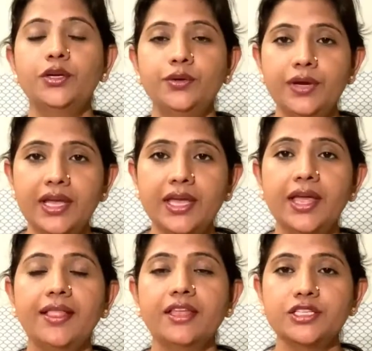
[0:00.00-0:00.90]
Today
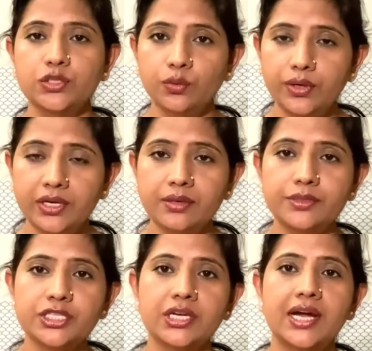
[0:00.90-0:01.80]
the Surya
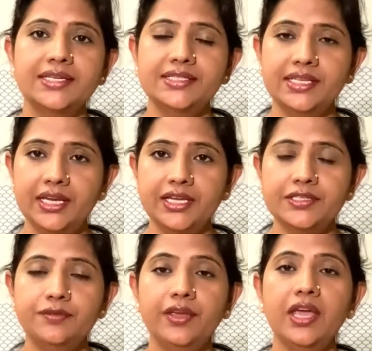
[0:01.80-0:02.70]
Namaskar
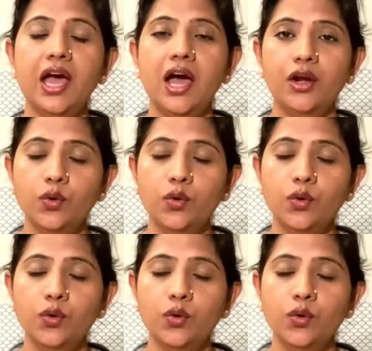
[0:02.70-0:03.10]
series we are